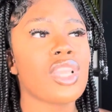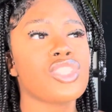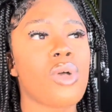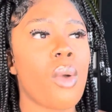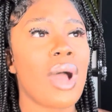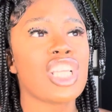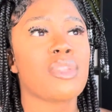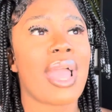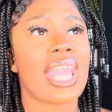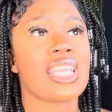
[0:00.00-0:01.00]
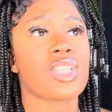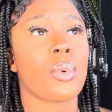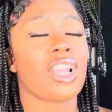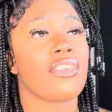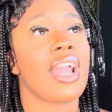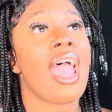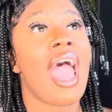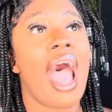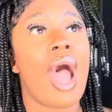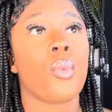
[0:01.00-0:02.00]
So I washed my hands or whatever.
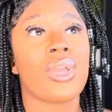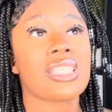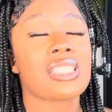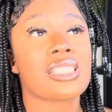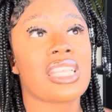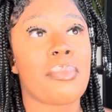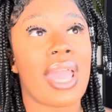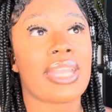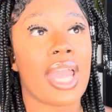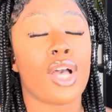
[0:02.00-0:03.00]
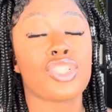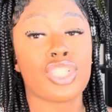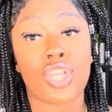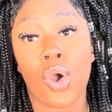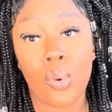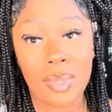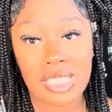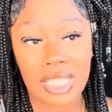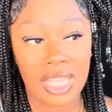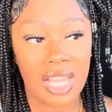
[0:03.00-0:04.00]
I went to sit back down. She told me
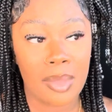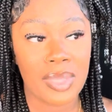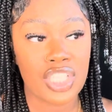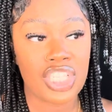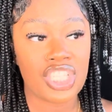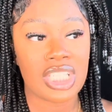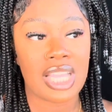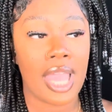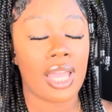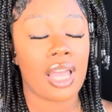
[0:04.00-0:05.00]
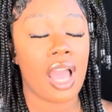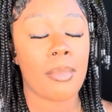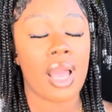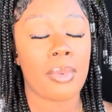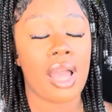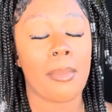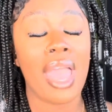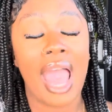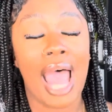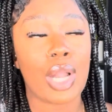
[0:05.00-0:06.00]
to get up, and she's just like, come.
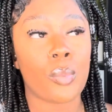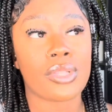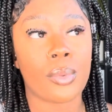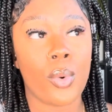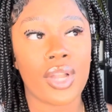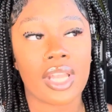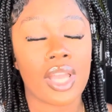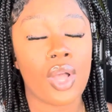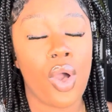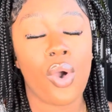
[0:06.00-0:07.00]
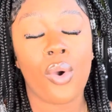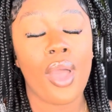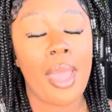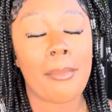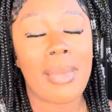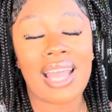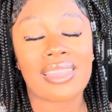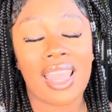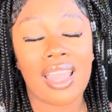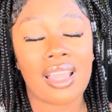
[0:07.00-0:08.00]
I don't want the water to get cold. My
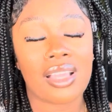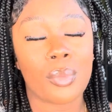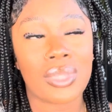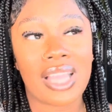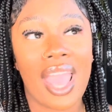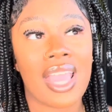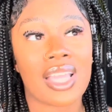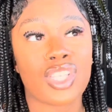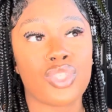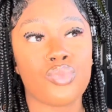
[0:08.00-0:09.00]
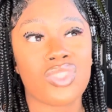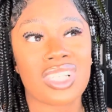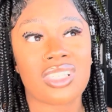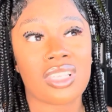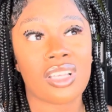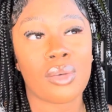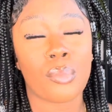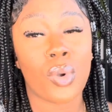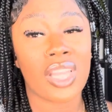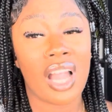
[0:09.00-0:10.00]
thing with that is you just took
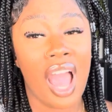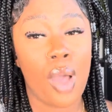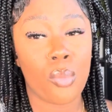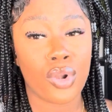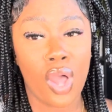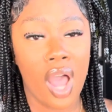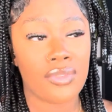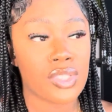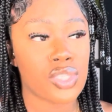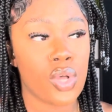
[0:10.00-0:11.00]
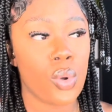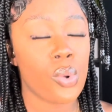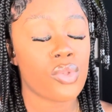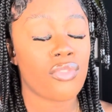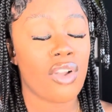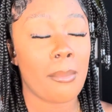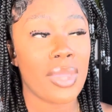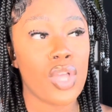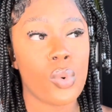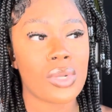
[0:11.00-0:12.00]
boiling hot water off the stove. From
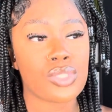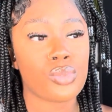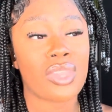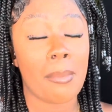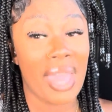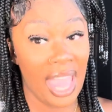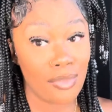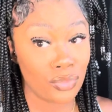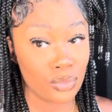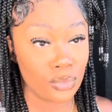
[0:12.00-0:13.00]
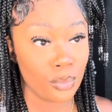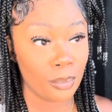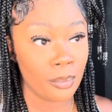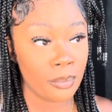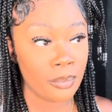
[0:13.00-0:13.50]
me going to the bathroom